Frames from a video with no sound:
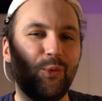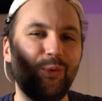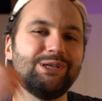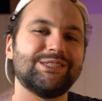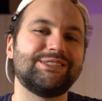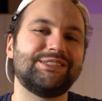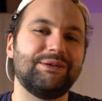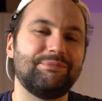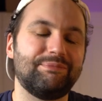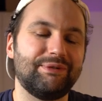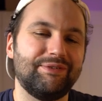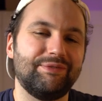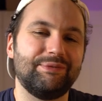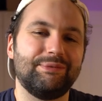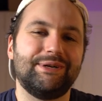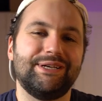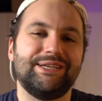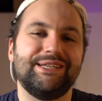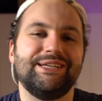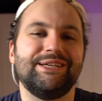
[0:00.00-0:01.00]
What's up
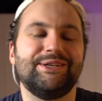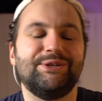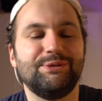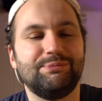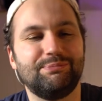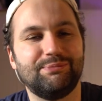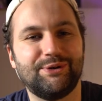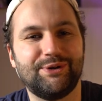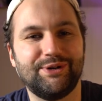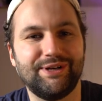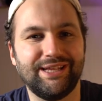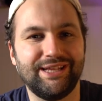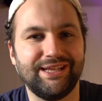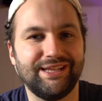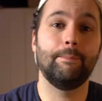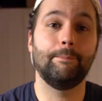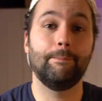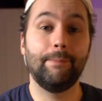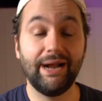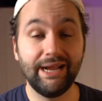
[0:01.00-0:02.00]
everybody, good
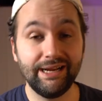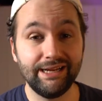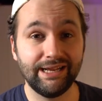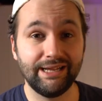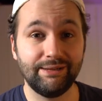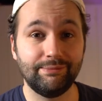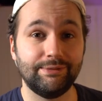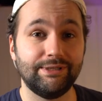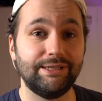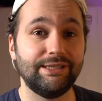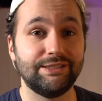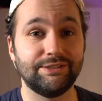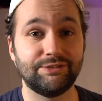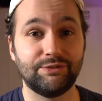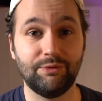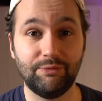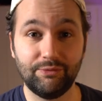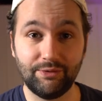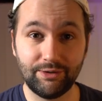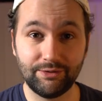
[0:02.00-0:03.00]
morning. My name is
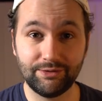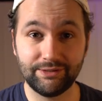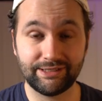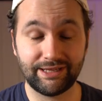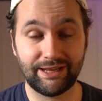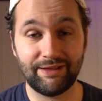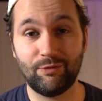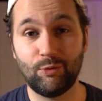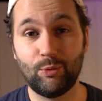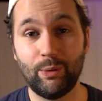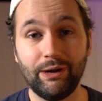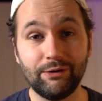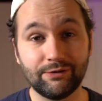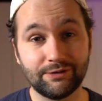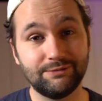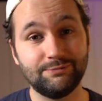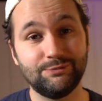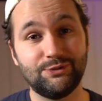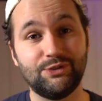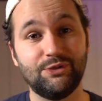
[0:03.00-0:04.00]
Roland and
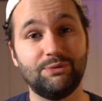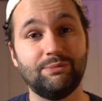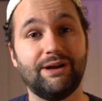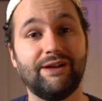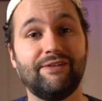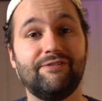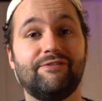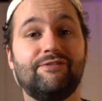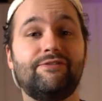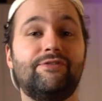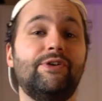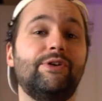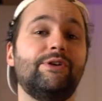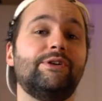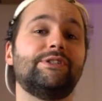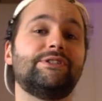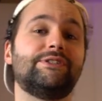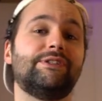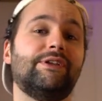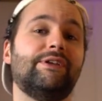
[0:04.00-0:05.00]
welcome to my
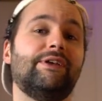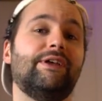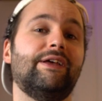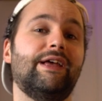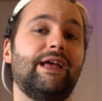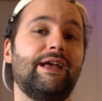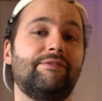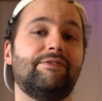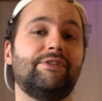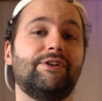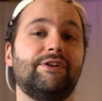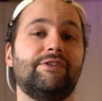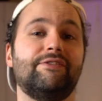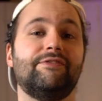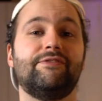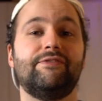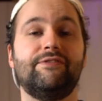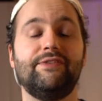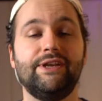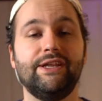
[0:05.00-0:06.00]
first
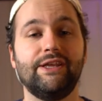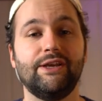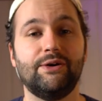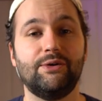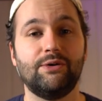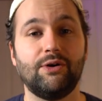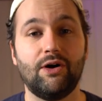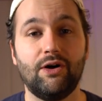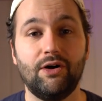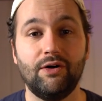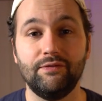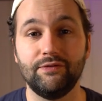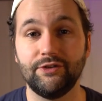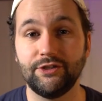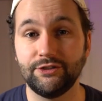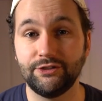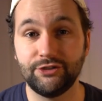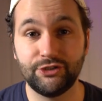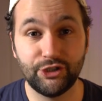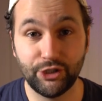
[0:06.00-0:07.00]
ever video on
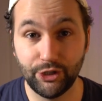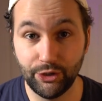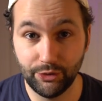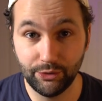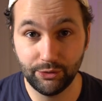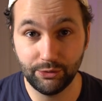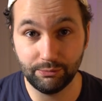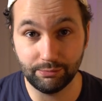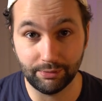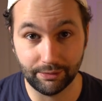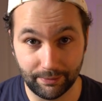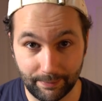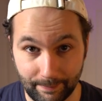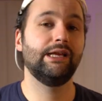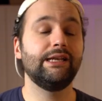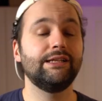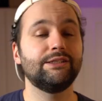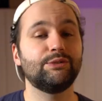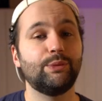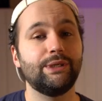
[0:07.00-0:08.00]
the tube.
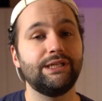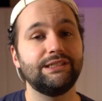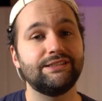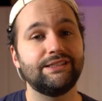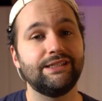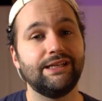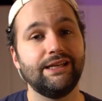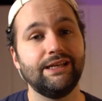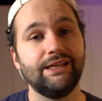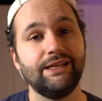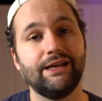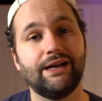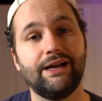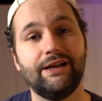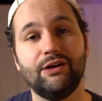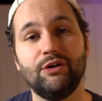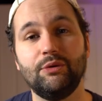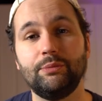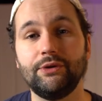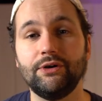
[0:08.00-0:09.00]
It is Wednesday,
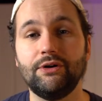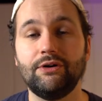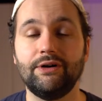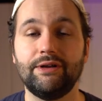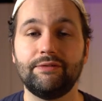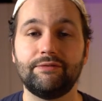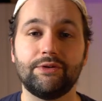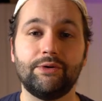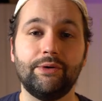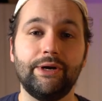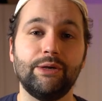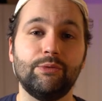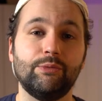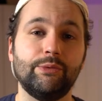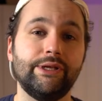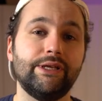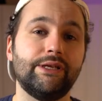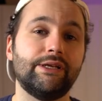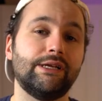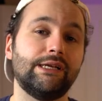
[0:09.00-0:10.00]
I hope you all have a great
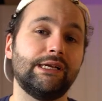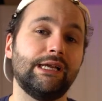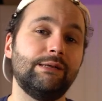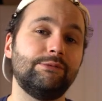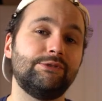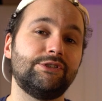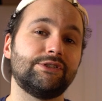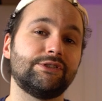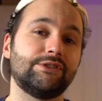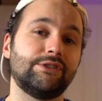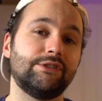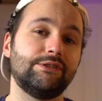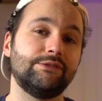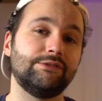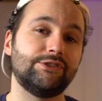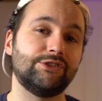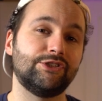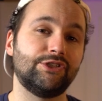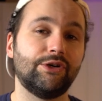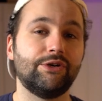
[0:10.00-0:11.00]
week and I'm just
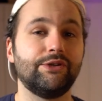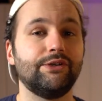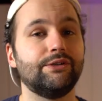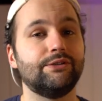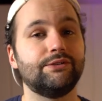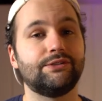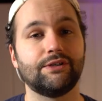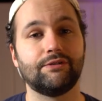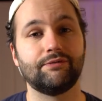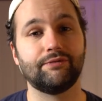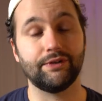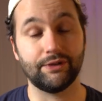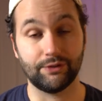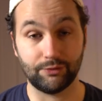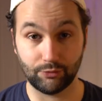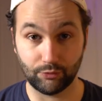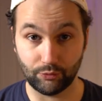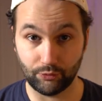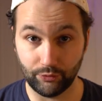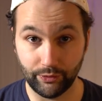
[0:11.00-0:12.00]
going to show you
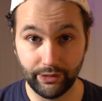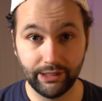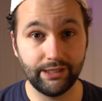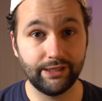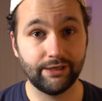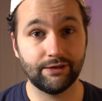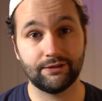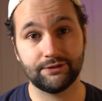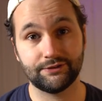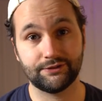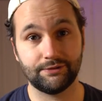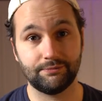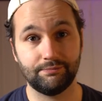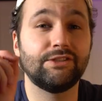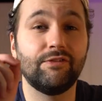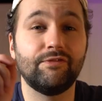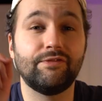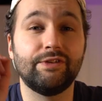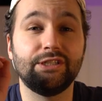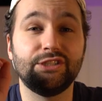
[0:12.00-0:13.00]
something really awesome.
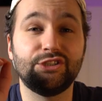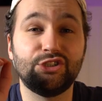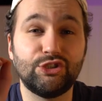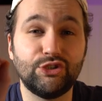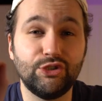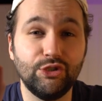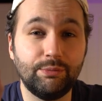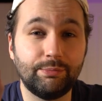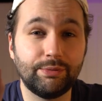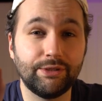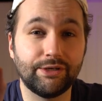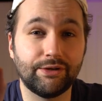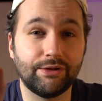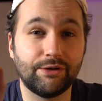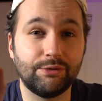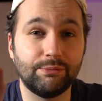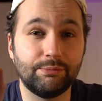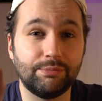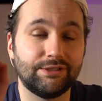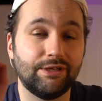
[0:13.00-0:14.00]
Something super
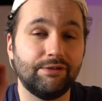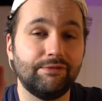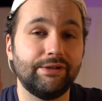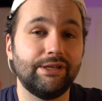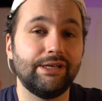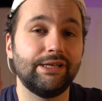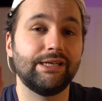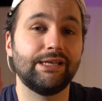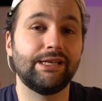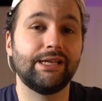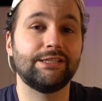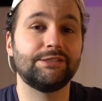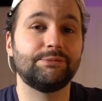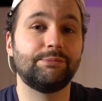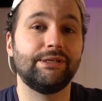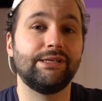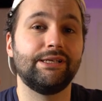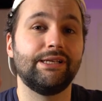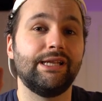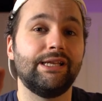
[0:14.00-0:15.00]
dope, something that has
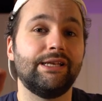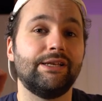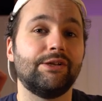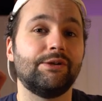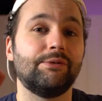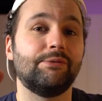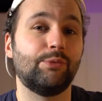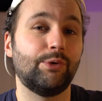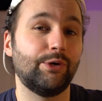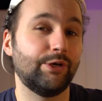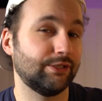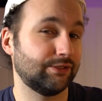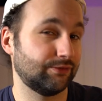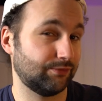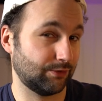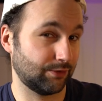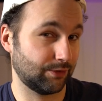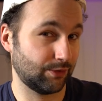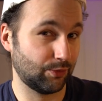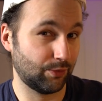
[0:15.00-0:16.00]
been in the works
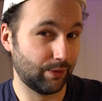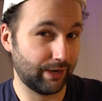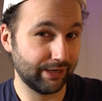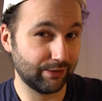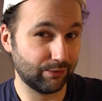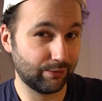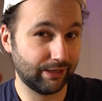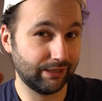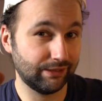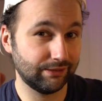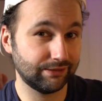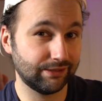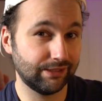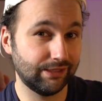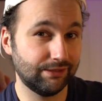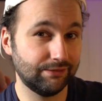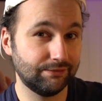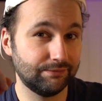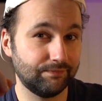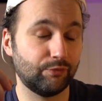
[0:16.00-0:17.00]
for quite a while
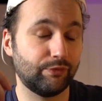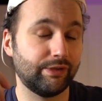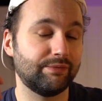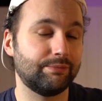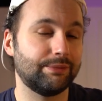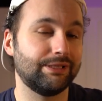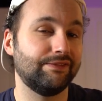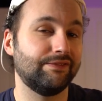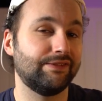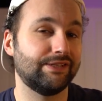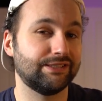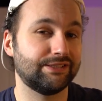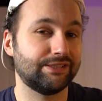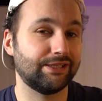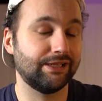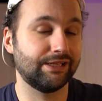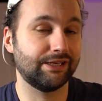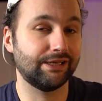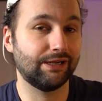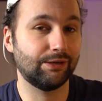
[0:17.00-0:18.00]
now. We've been
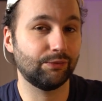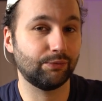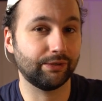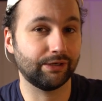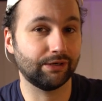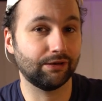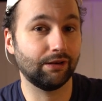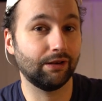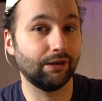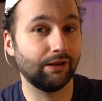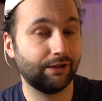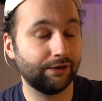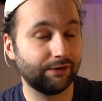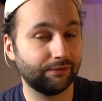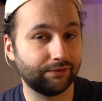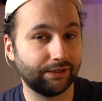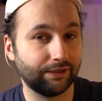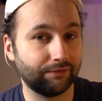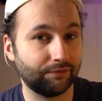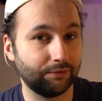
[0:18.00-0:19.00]
testing it out with a lot
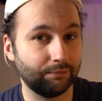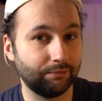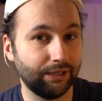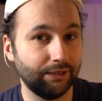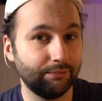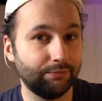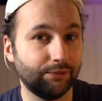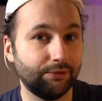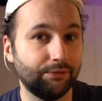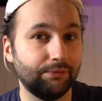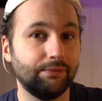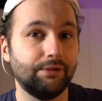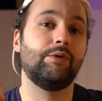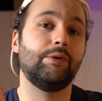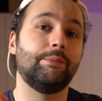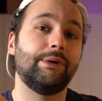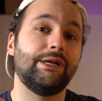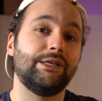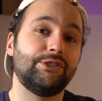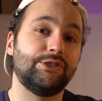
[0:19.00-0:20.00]
of different people.
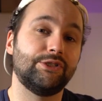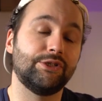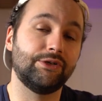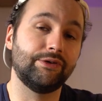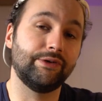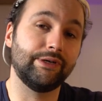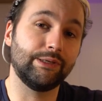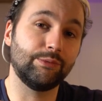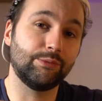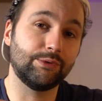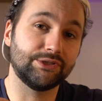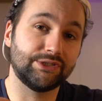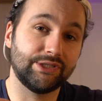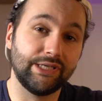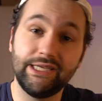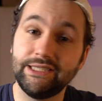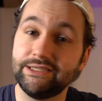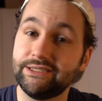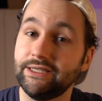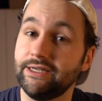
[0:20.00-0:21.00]
We made sure it was
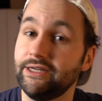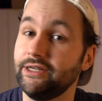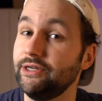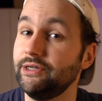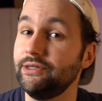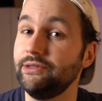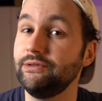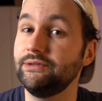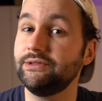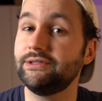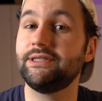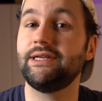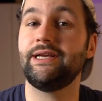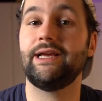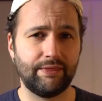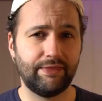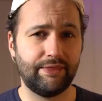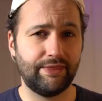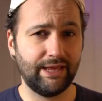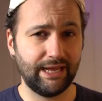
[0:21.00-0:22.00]
easy to use
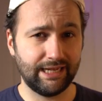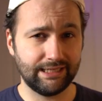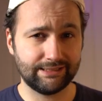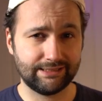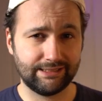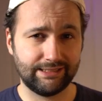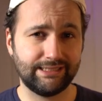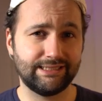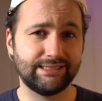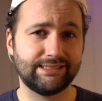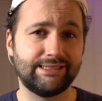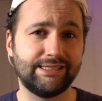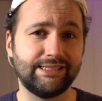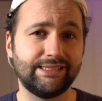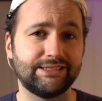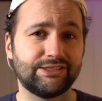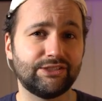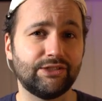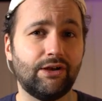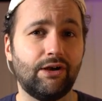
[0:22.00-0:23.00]
and that is
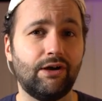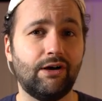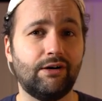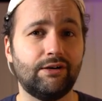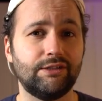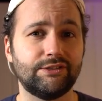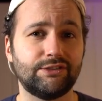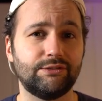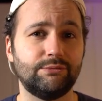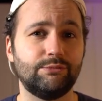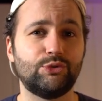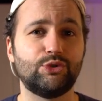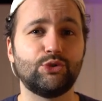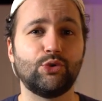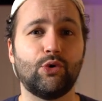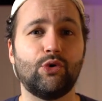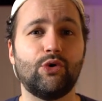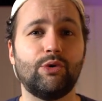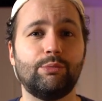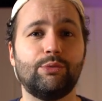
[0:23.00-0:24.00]
this awesome
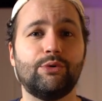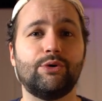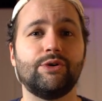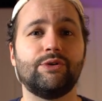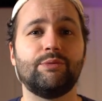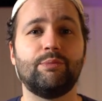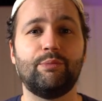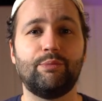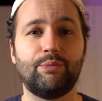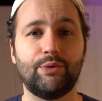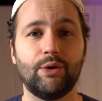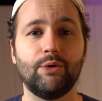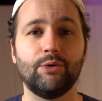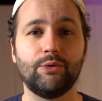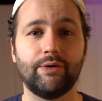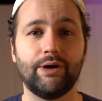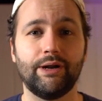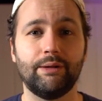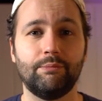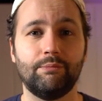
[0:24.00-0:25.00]
scoreboard
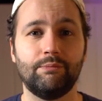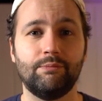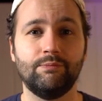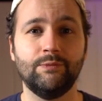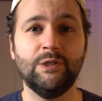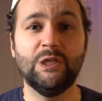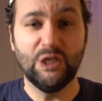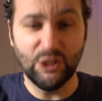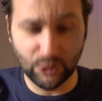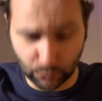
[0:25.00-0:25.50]
program.